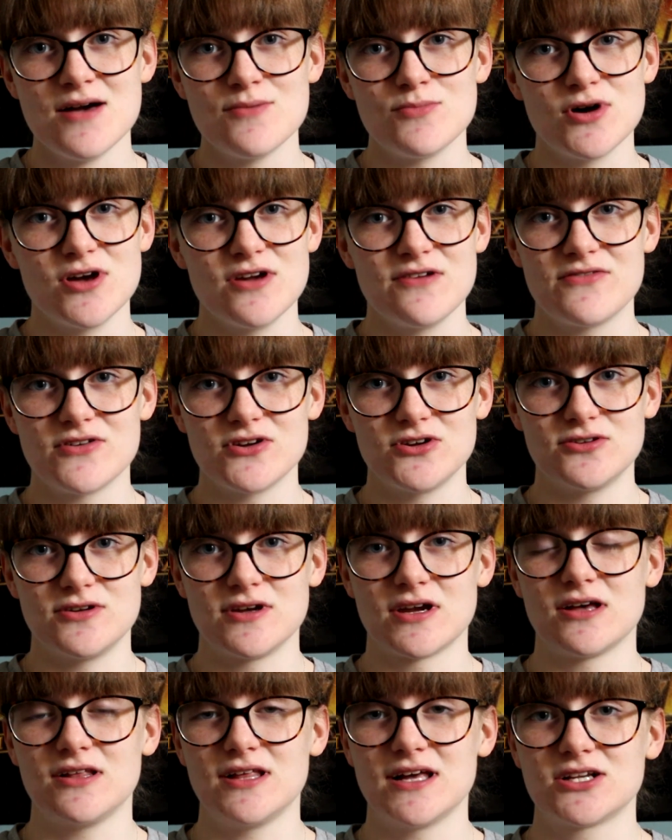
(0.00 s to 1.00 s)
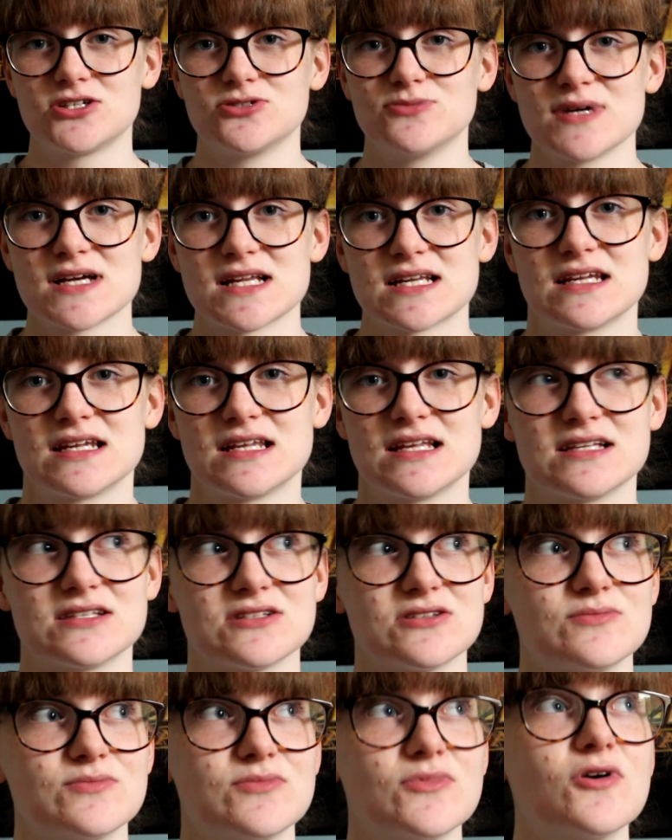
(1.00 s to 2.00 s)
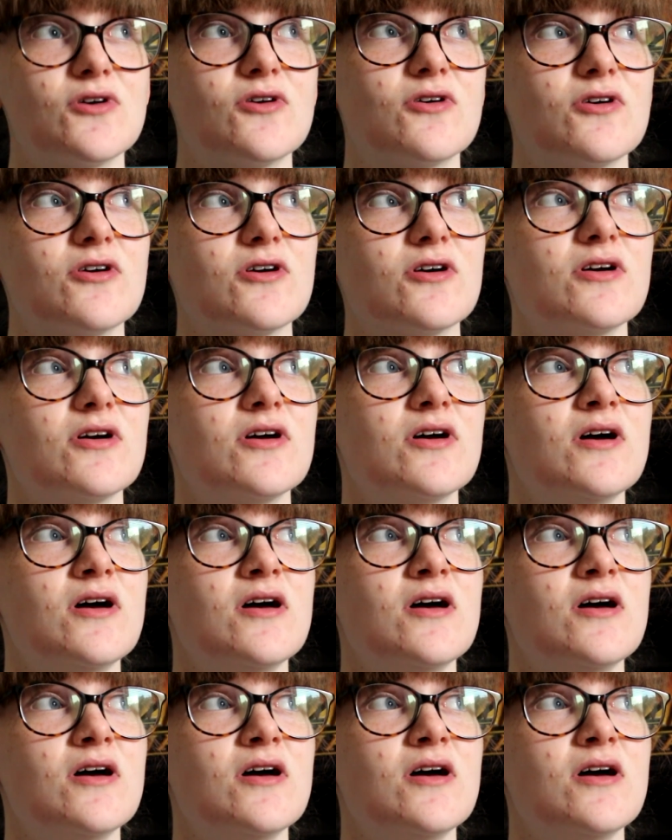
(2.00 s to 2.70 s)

but if you're doing electromagnetism or,